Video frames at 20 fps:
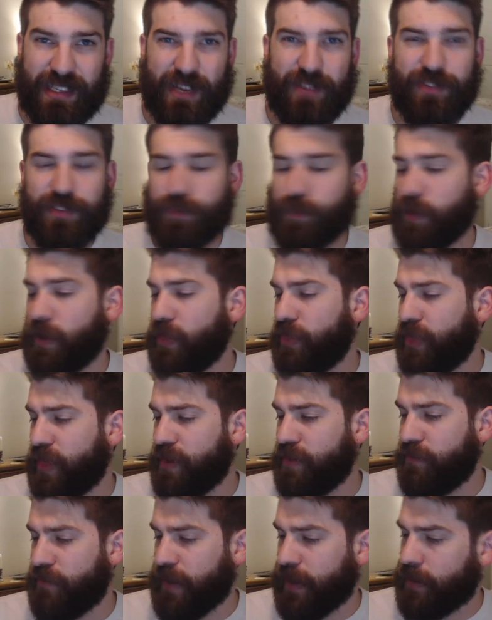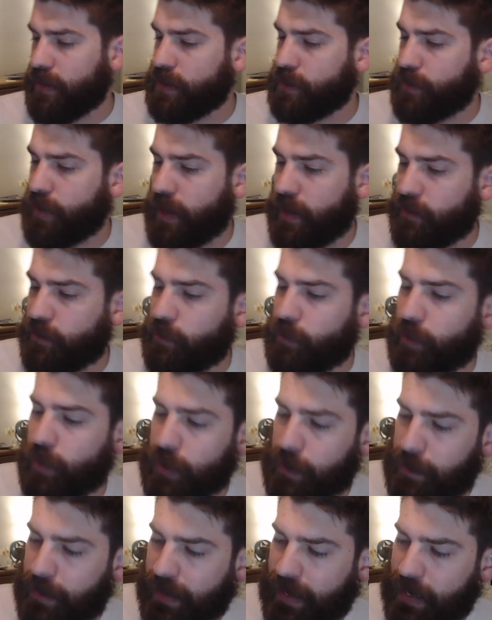hands. I have pretty thin fingers, but I have
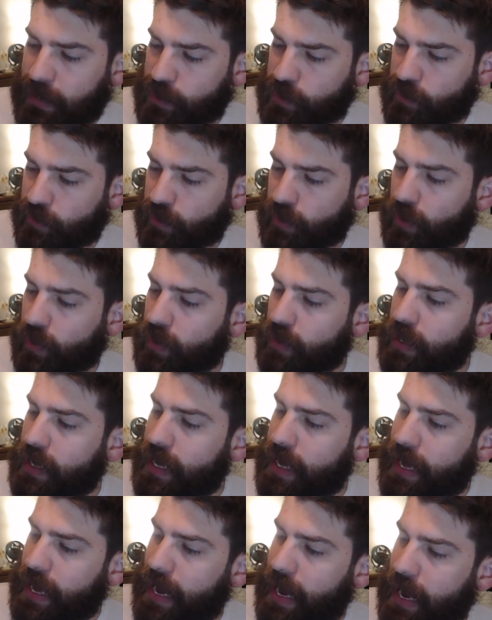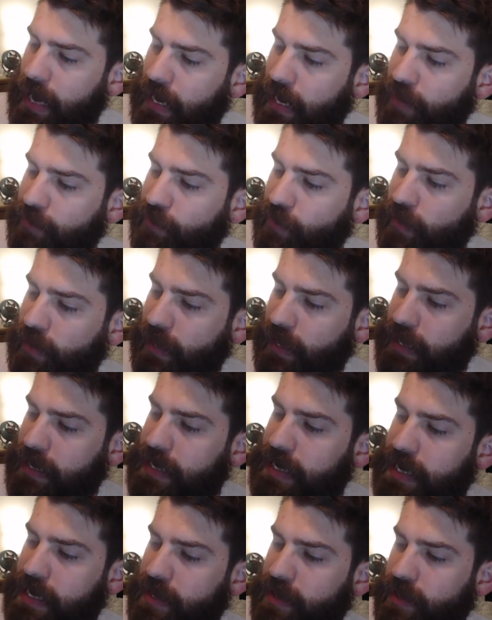pretty big hands overall. And I feel like I
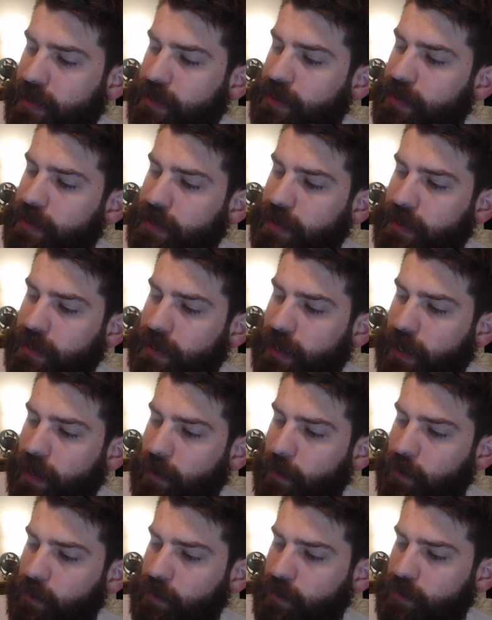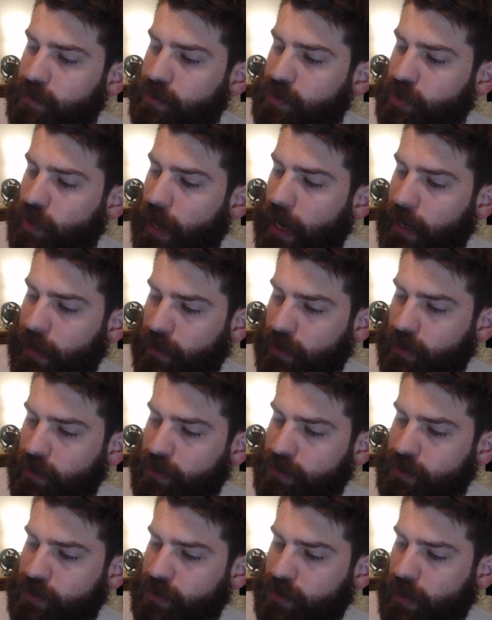hit the
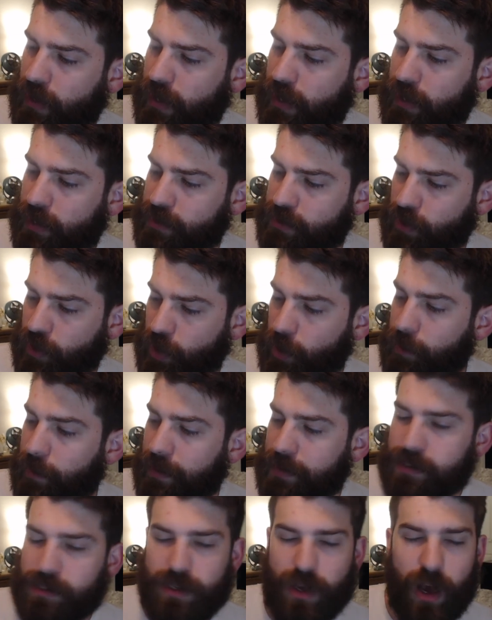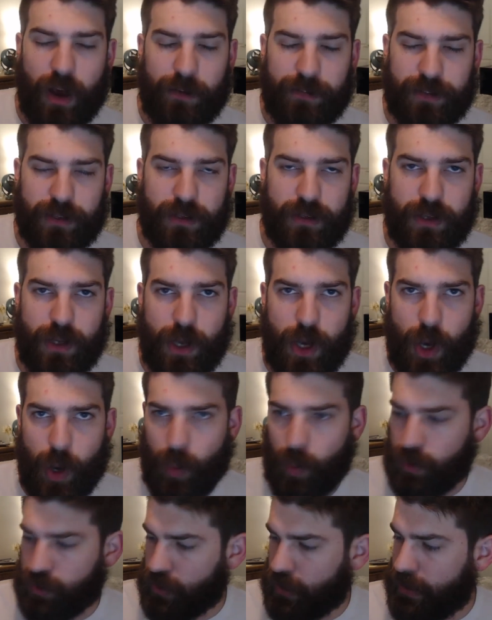triangle and circle buttons often
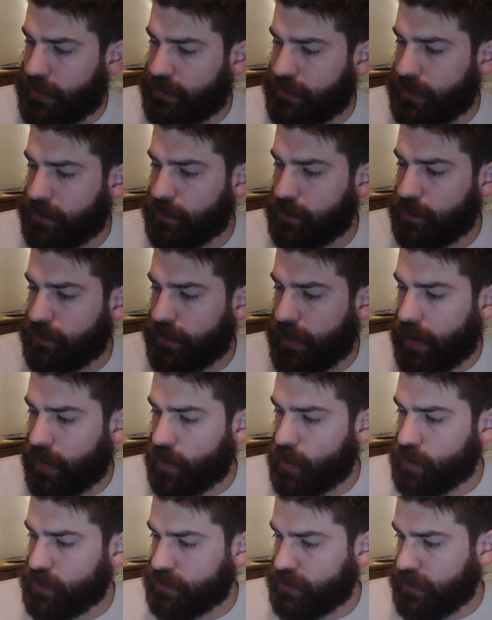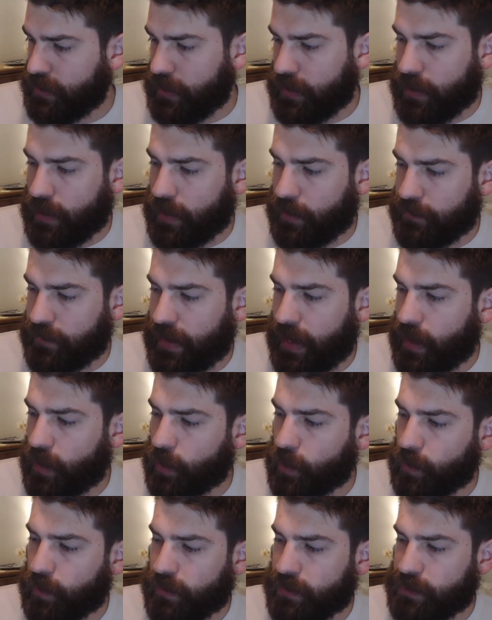while trying to hit the arrows. The
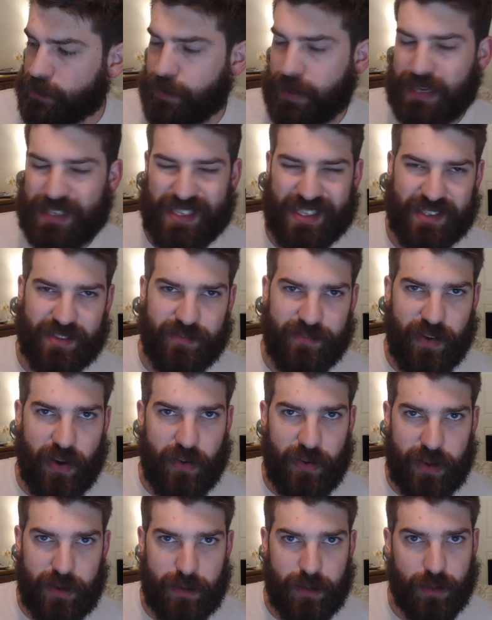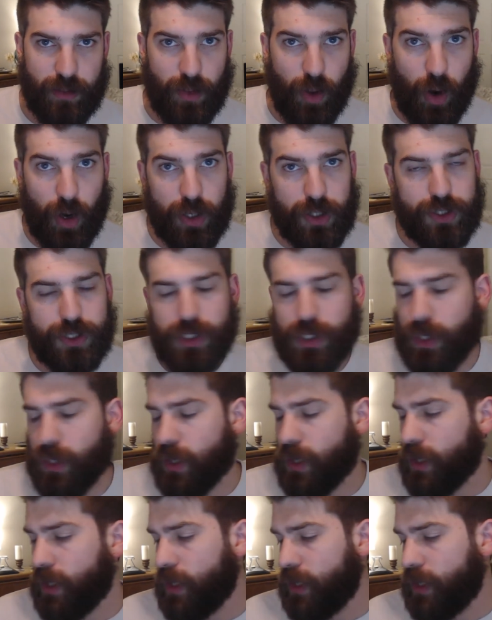arrow space isn't very large.
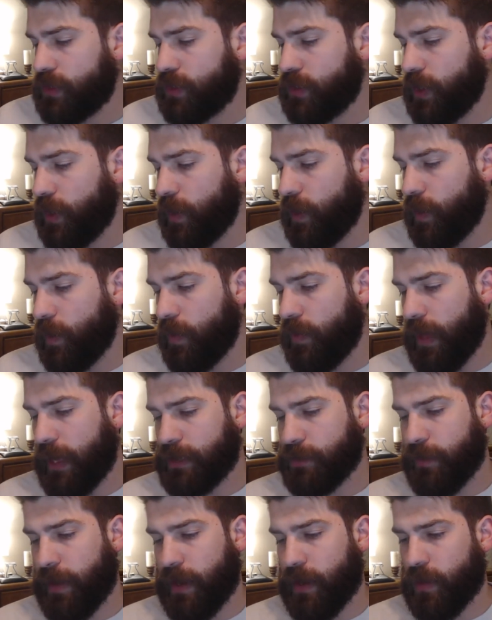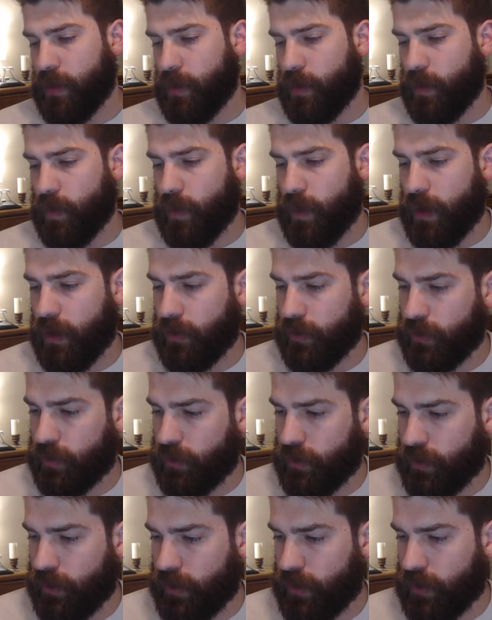So that's my
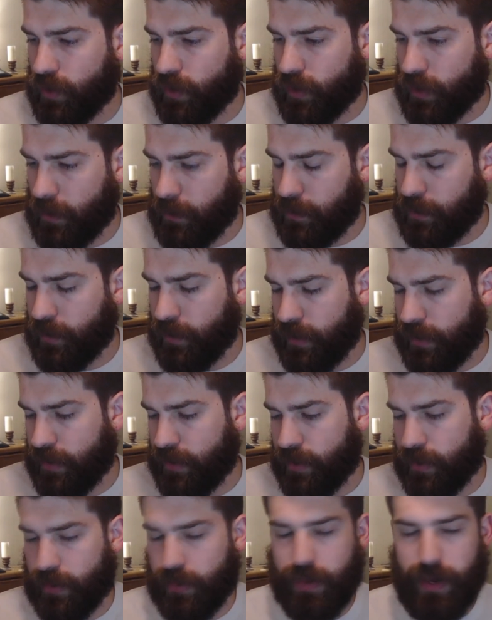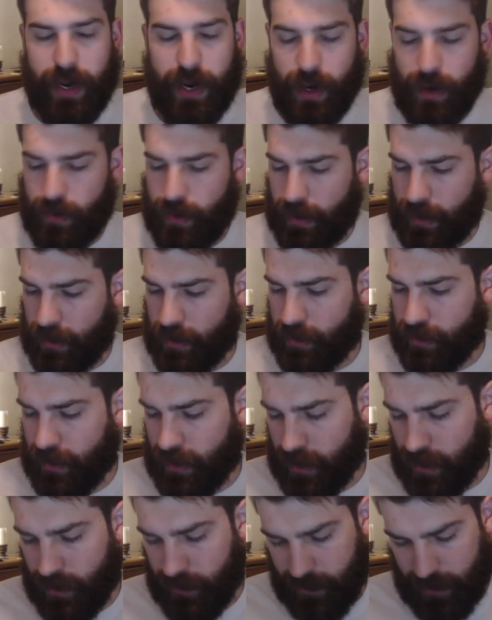one little complaint there that I can
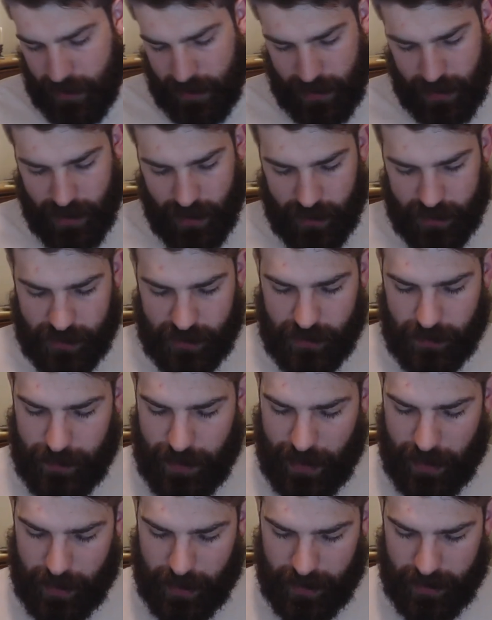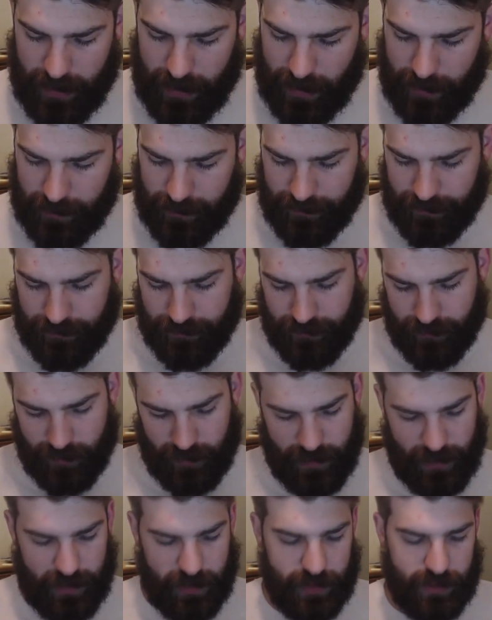think of. Also, the battery kind
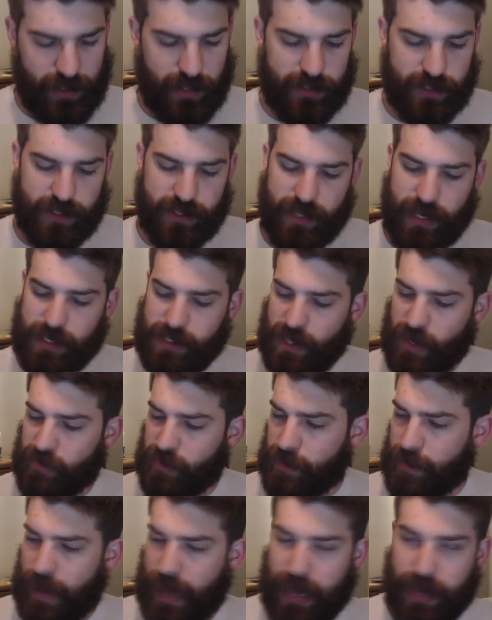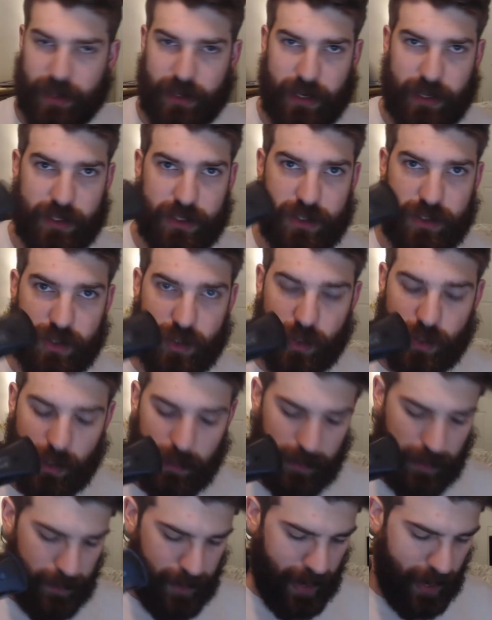of just slides off the back. You got two
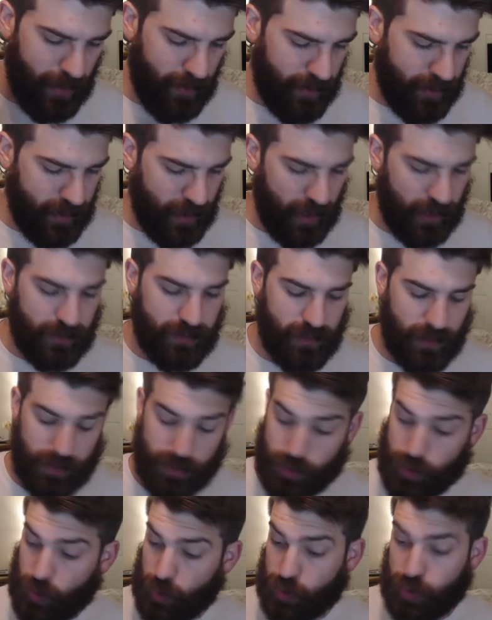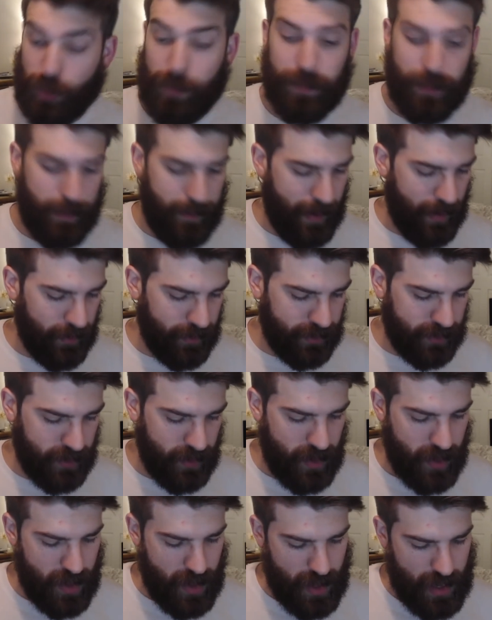two AAA
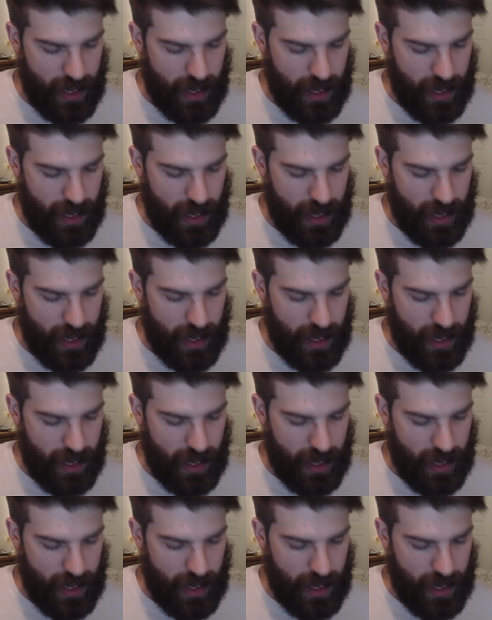batteries.